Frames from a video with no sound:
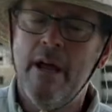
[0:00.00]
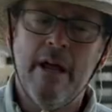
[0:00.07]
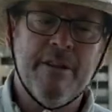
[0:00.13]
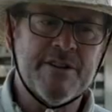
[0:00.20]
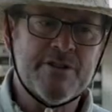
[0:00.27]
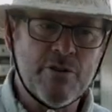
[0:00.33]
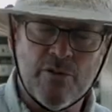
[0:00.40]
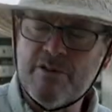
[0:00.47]

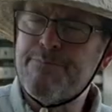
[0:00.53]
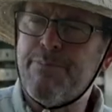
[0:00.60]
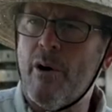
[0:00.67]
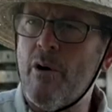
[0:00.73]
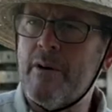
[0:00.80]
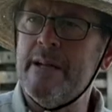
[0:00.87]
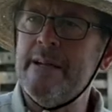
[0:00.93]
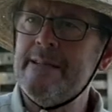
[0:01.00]
the tool's
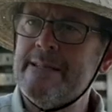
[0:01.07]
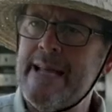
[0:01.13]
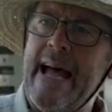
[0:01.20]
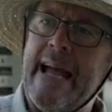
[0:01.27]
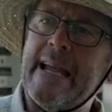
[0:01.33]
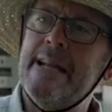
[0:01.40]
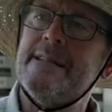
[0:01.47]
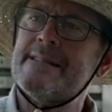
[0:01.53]
broken,
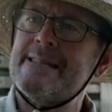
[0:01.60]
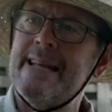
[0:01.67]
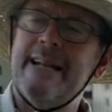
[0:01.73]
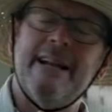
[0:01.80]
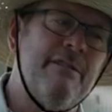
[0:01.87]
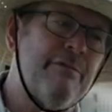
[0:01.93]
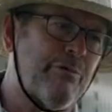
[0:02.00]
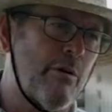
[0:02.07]
tag it, send
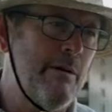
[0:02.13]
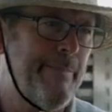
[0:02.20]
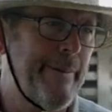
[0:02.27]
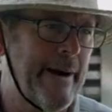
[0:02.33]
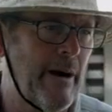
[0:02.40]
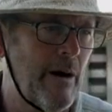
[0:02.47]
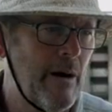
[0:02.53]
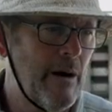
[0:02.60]
it in for
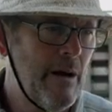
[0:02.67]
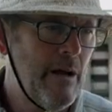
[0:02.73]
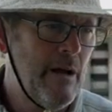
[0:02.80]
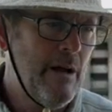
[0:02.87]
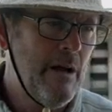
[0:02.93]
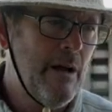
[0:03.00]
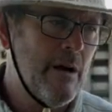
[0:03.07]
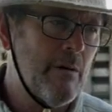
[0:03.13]
repair.
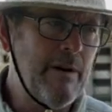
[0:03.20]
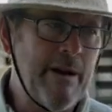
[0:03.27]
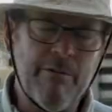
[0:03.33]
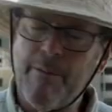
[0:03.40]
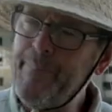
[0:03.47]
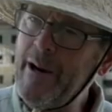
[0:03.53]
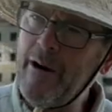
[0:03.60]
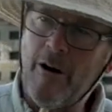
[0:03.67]
We
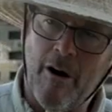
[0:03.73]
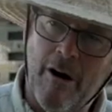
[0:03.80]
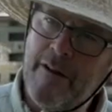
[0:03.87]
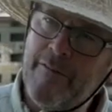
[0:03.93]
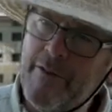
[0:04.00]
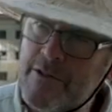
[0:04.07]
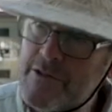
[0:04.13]
repair all of our